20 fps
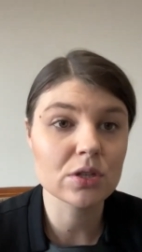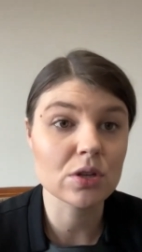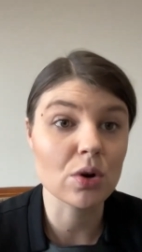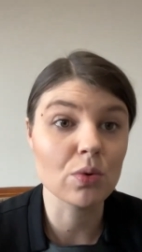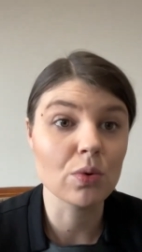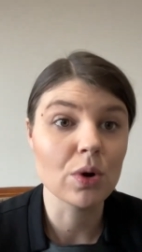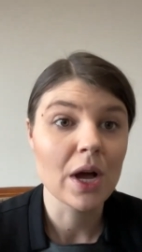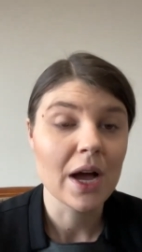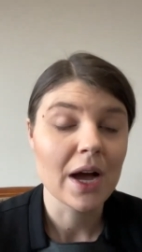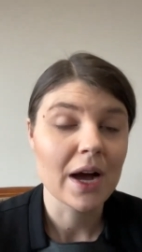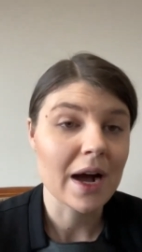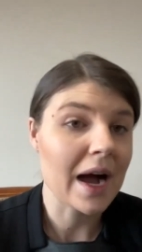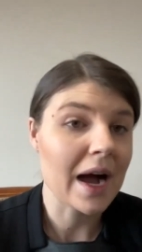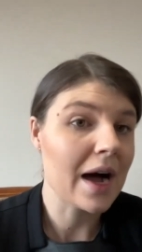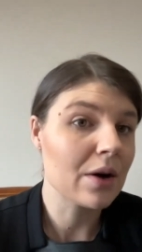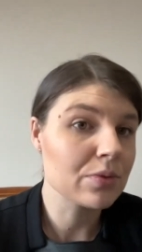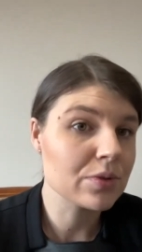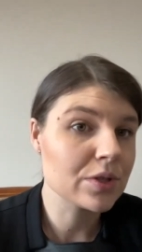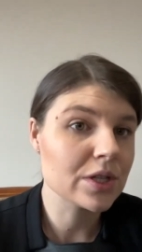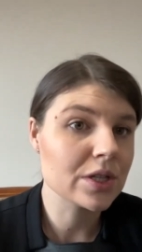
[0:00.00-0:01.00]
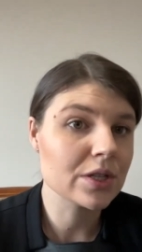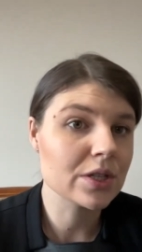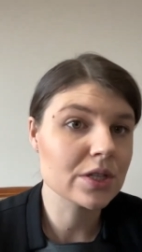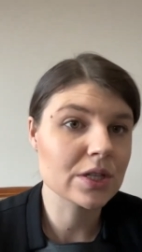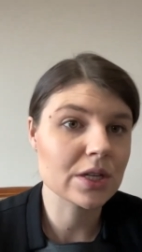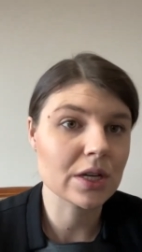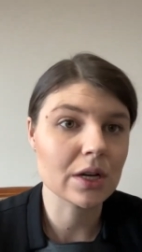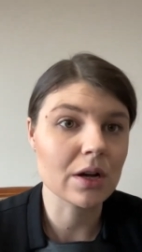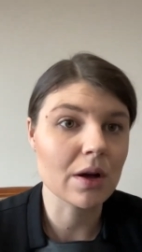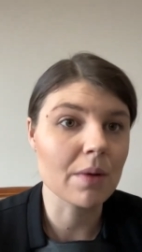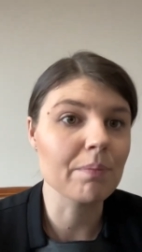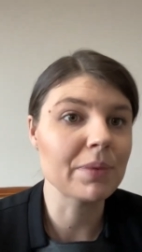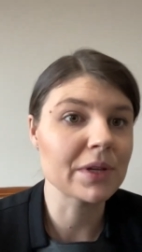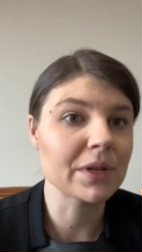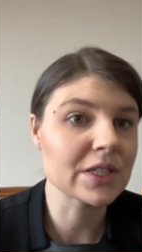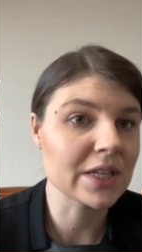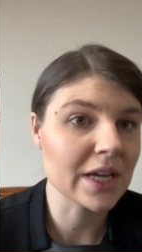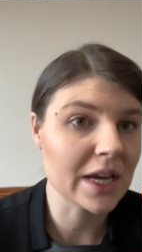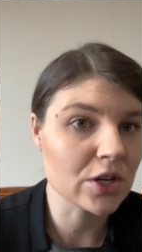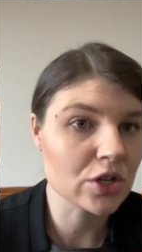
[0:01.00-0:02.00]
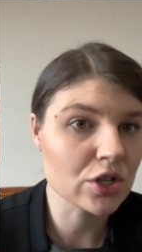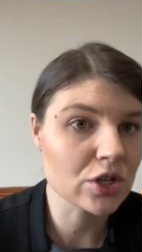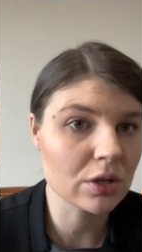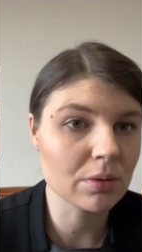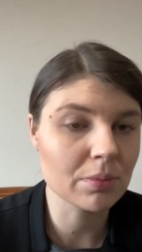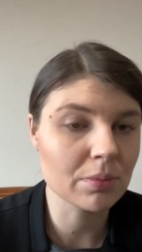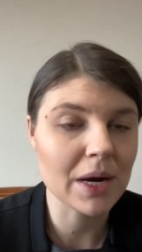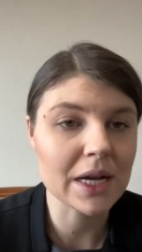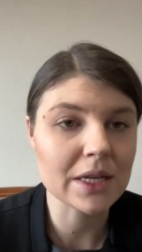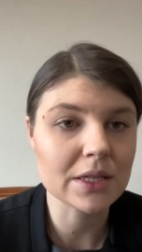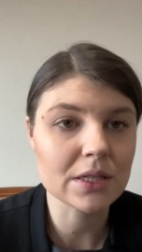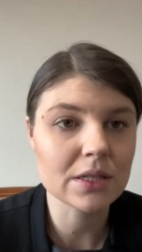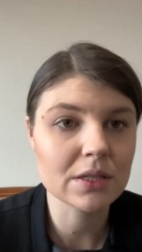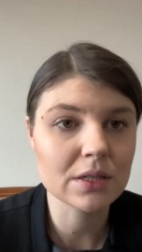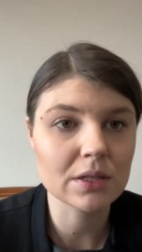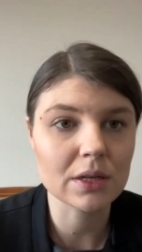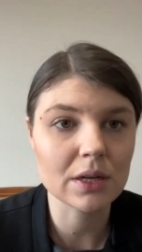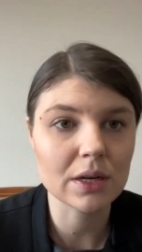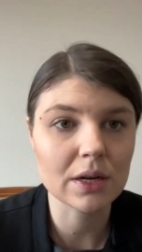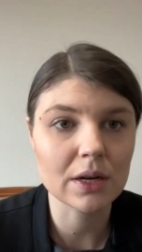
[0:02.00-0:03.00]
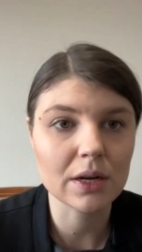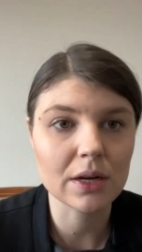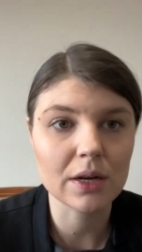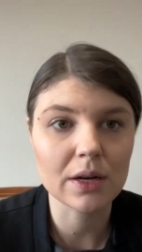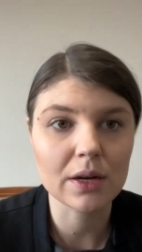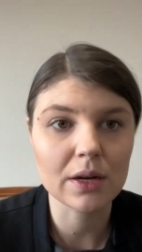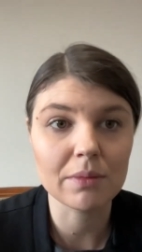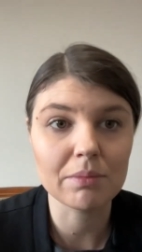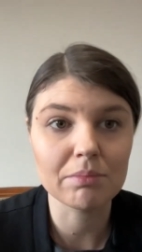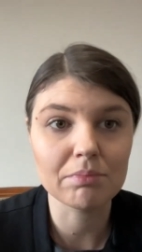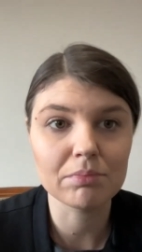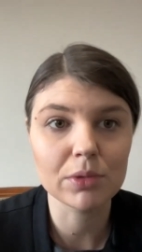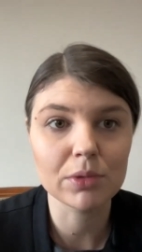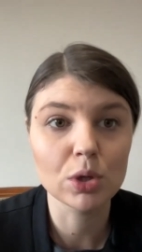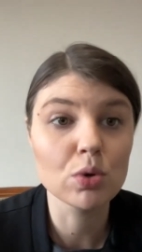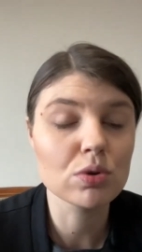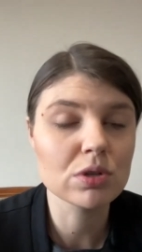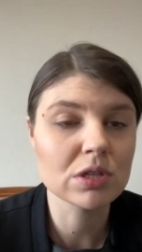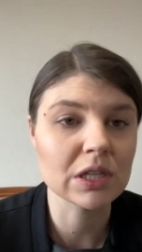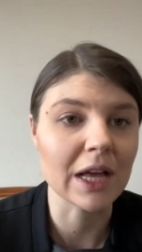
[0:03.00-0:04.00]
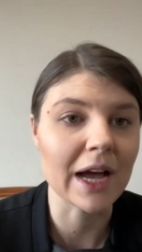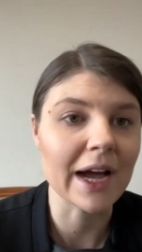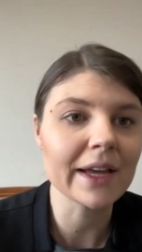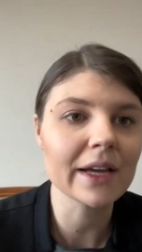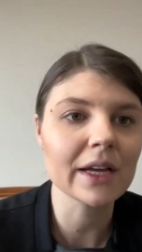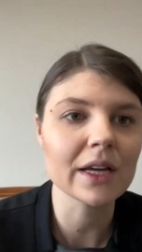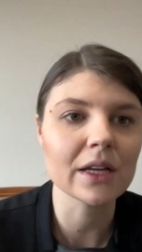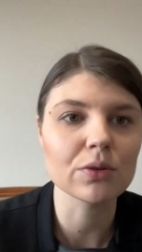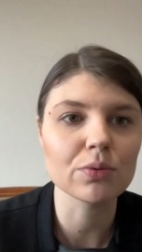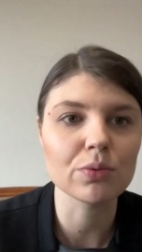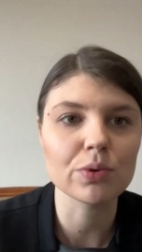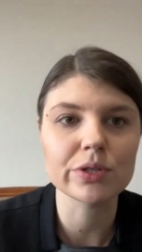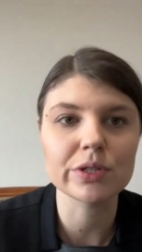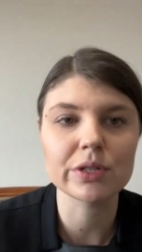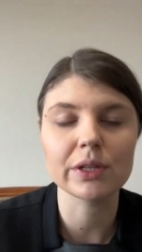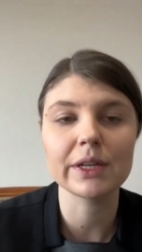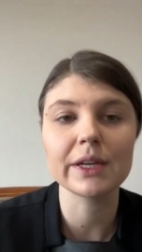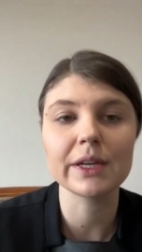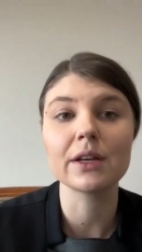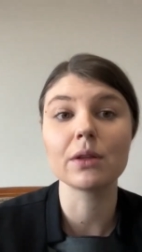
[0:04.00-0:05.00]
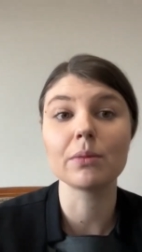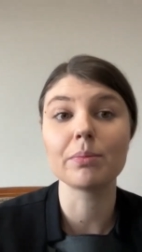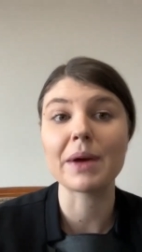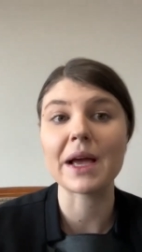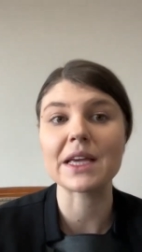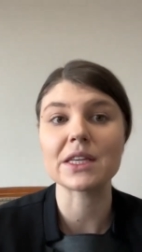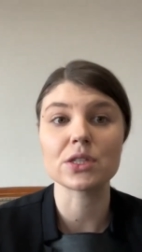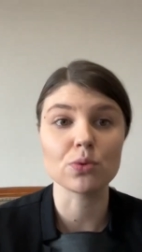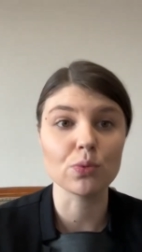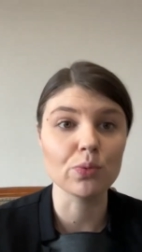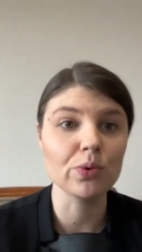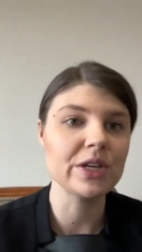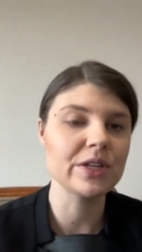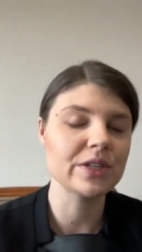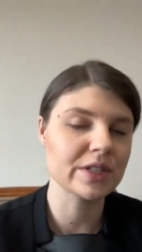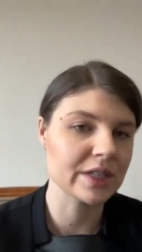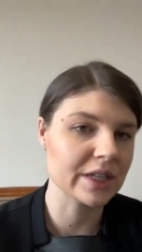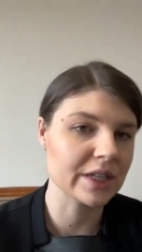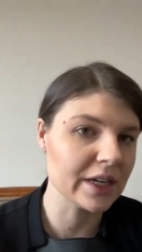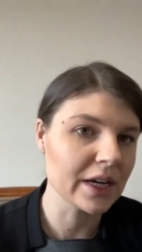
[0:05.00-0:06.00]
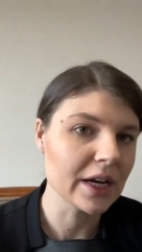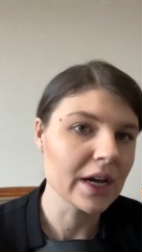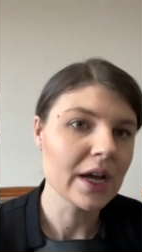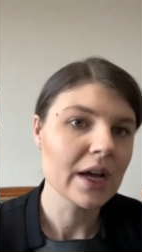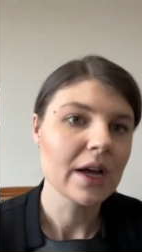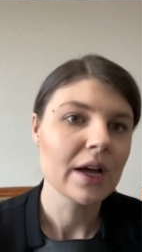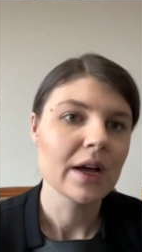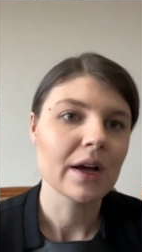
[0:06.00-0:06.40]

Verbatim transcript: So how this compensation must uh, looks like and what the legal base we see